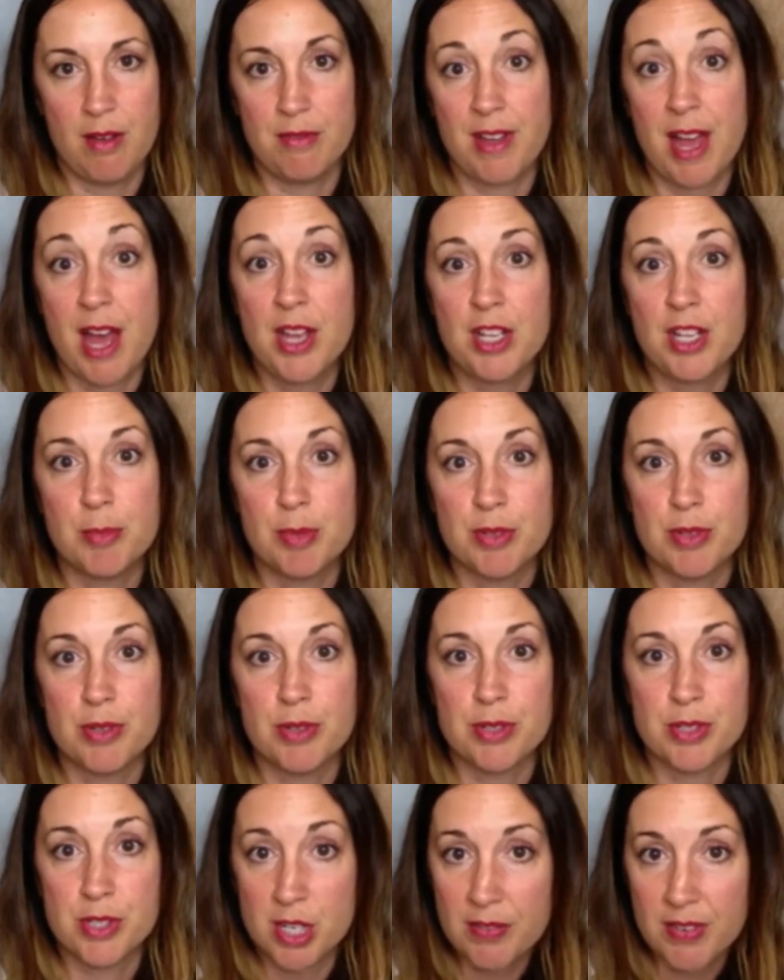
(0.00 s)

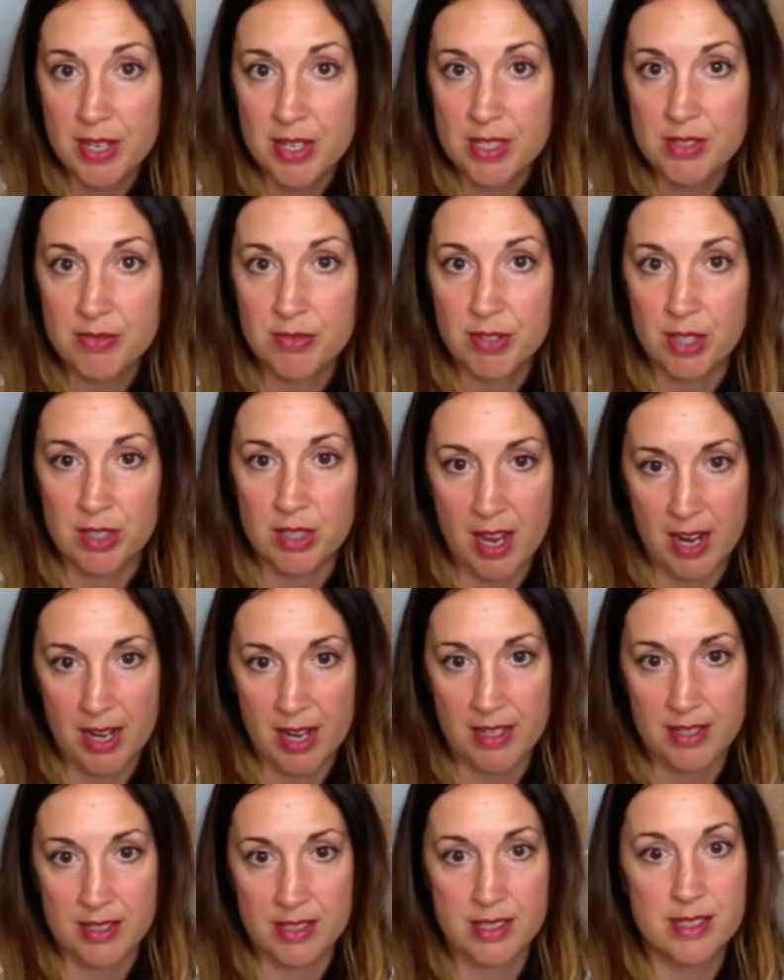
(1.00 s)
valuable service for
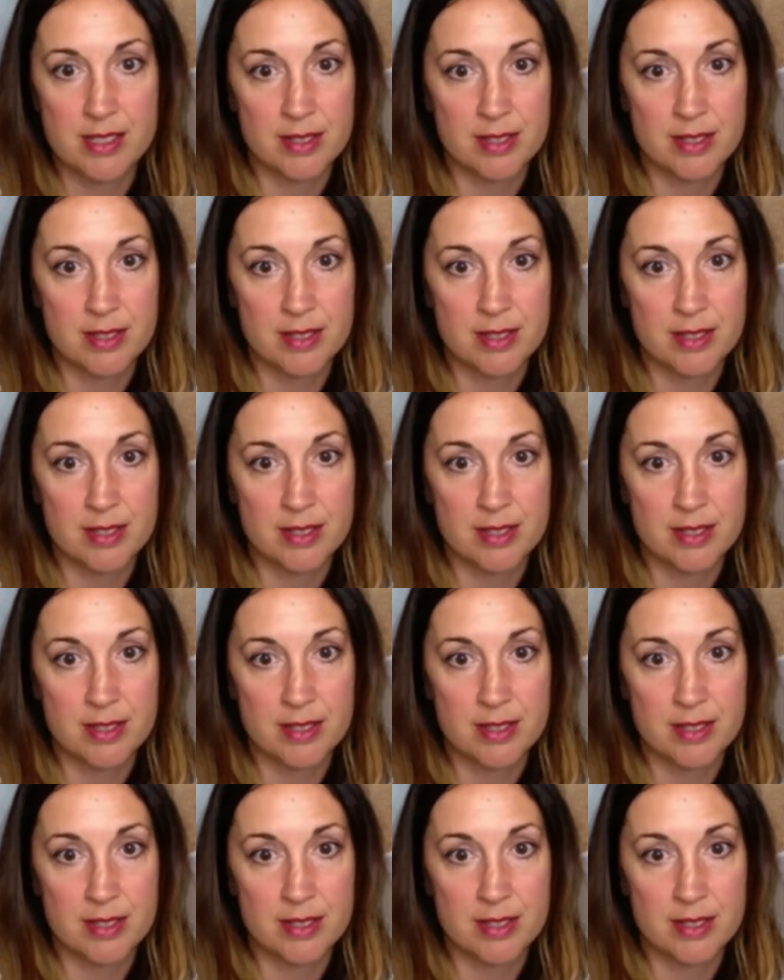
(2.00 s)
clients.